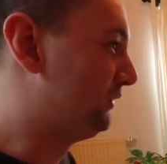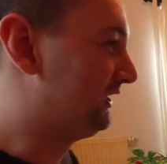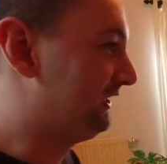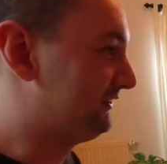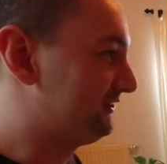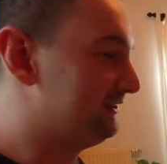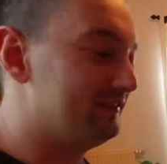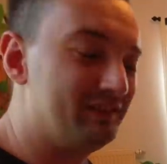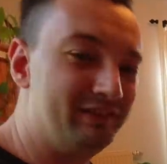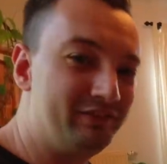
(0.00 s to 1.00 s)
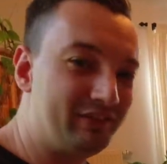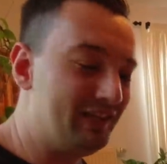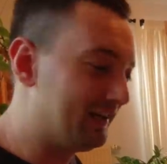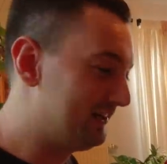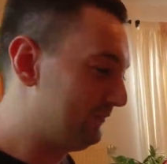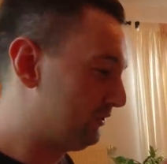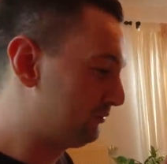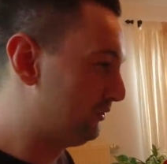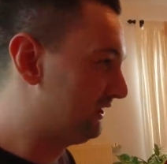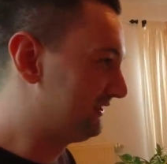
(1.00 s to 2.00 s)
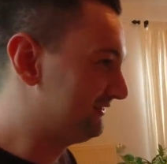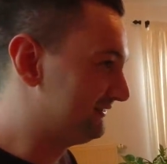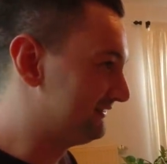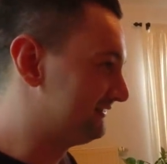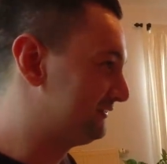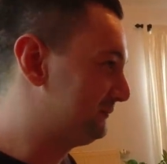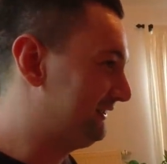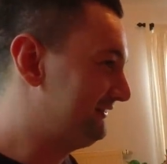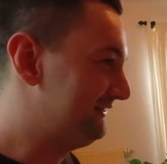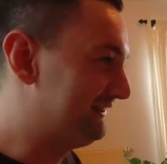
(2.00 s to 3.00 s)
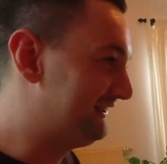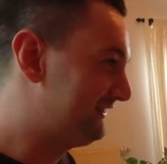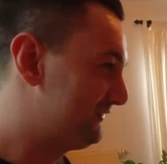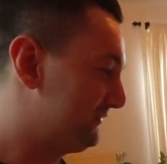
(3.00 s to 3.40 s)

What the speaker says: Whereas Sri Lanka, it was more like a spicy kick